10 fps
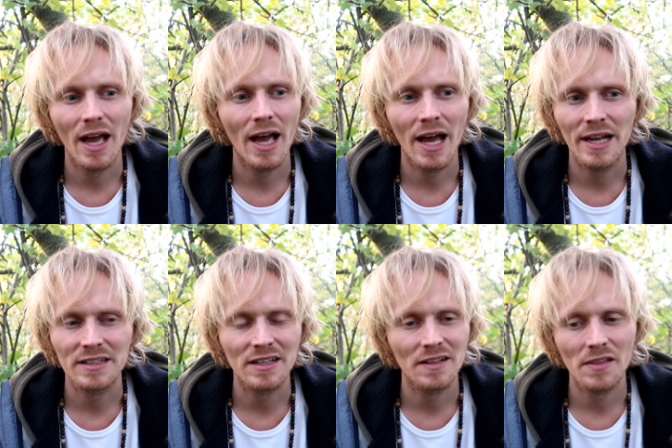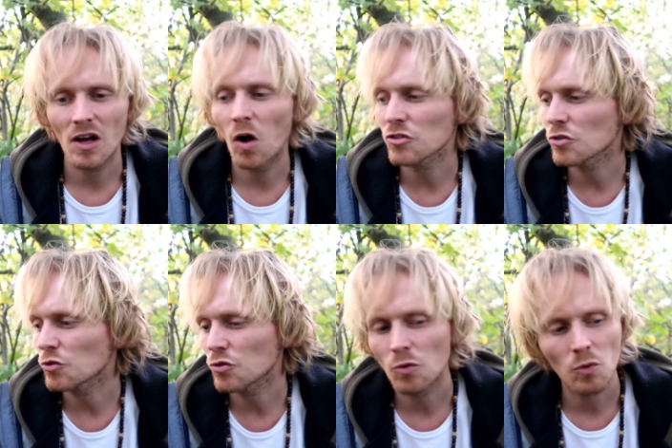And also
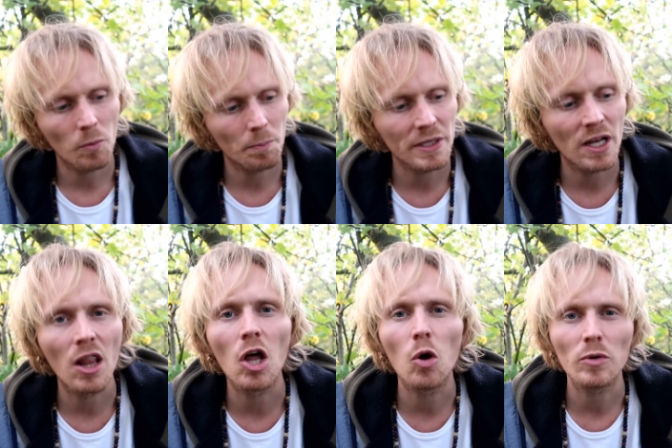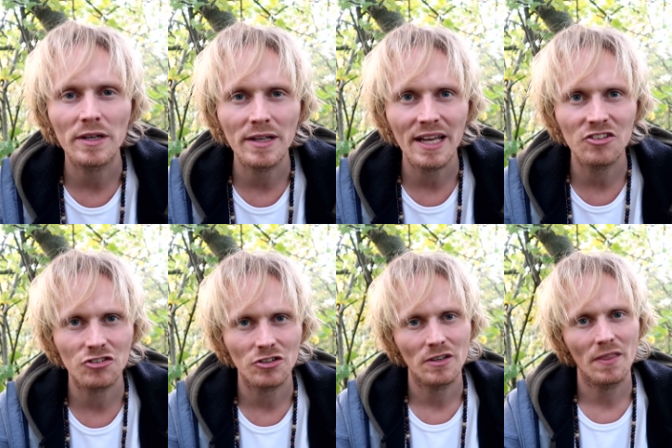to be alone in
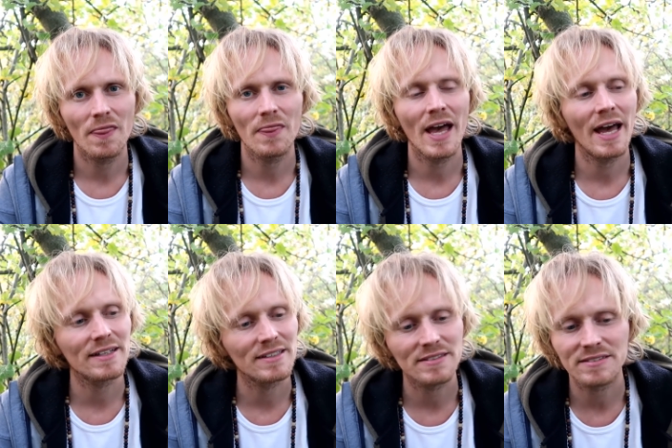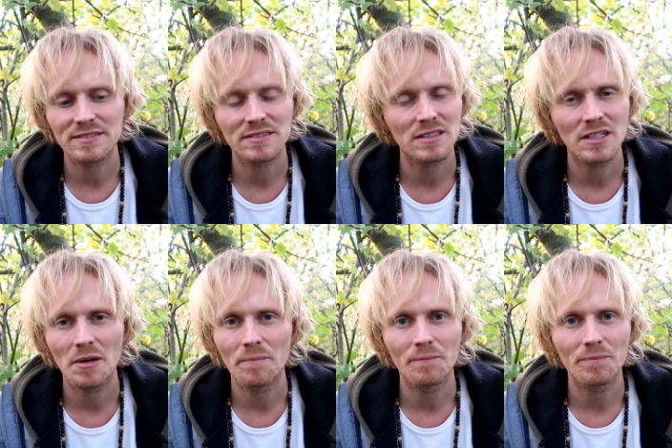nature, that is
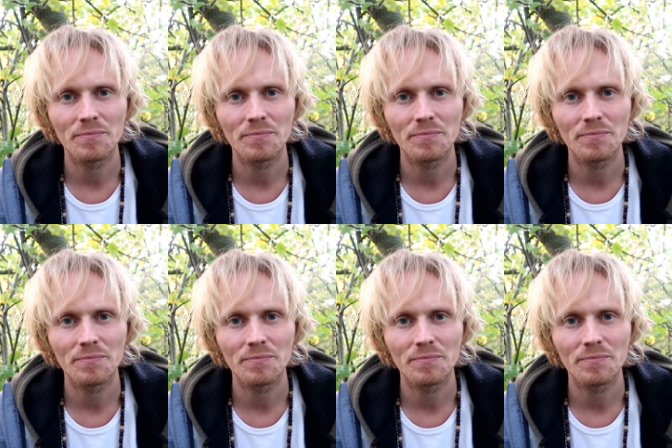a